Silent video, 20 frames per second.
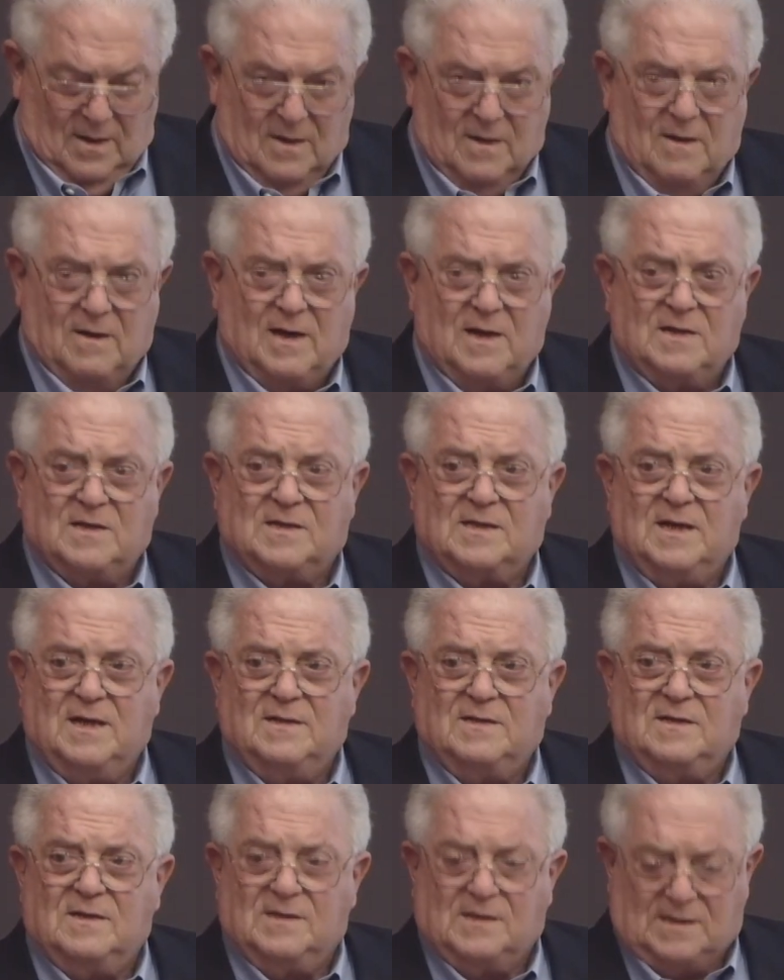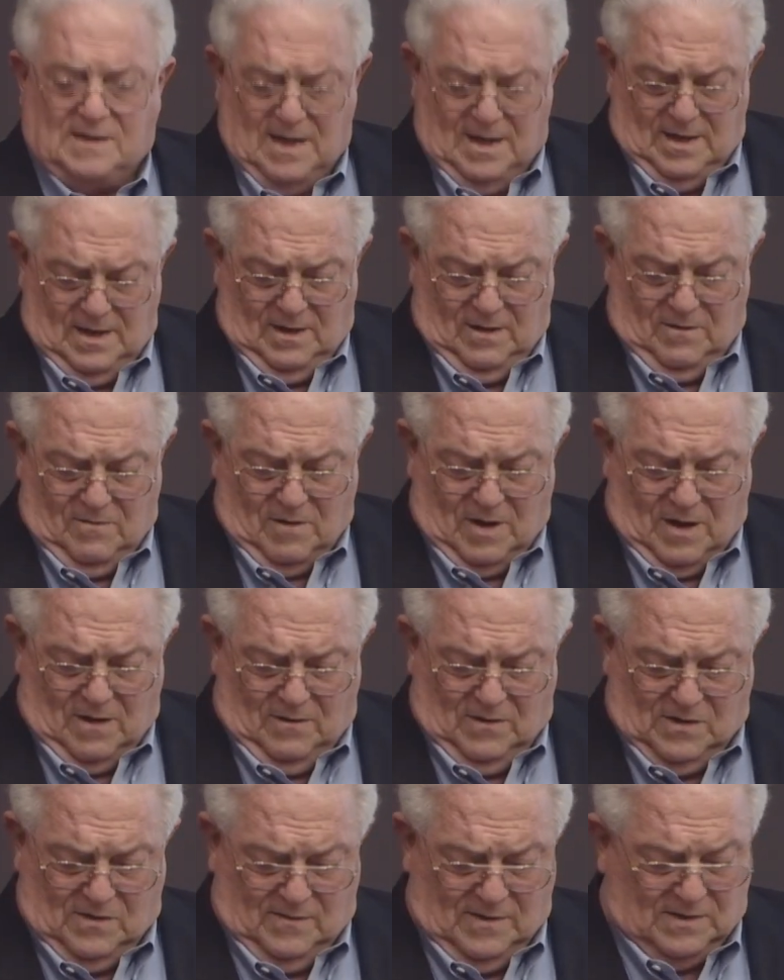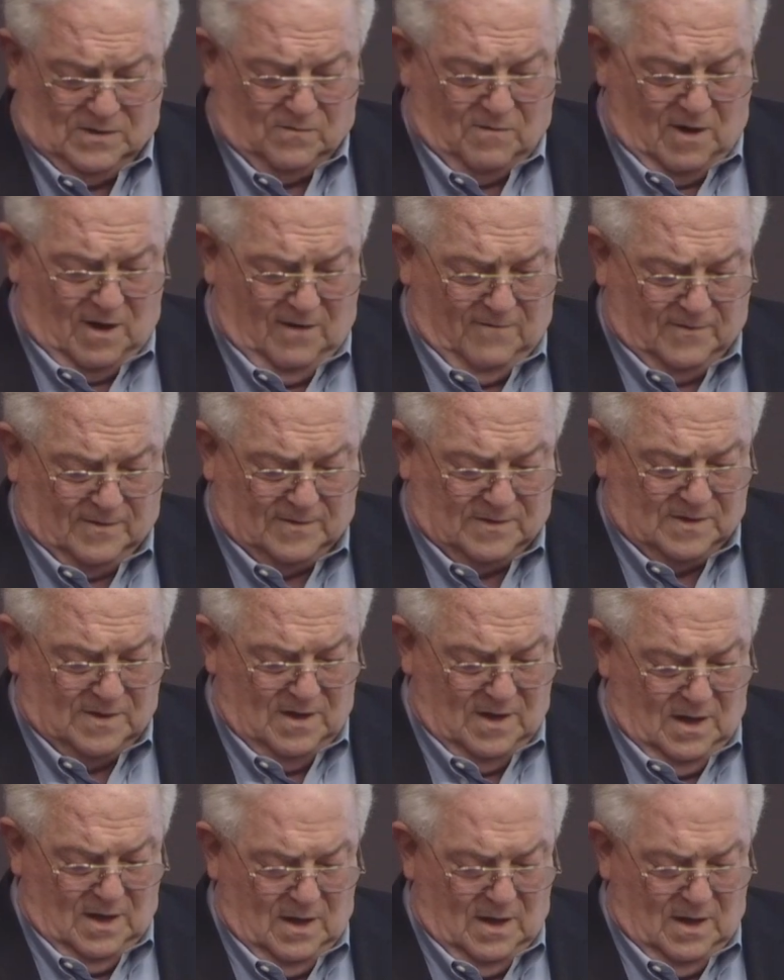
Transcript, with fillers: The United States is ceding ground to its rivals